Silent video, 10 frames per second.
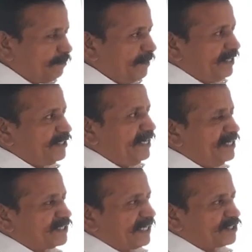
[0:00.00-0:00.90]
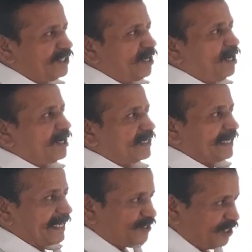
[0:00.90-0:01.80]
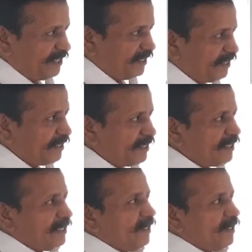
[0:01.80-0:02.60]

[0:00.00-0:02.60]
bulged in structure or turgid.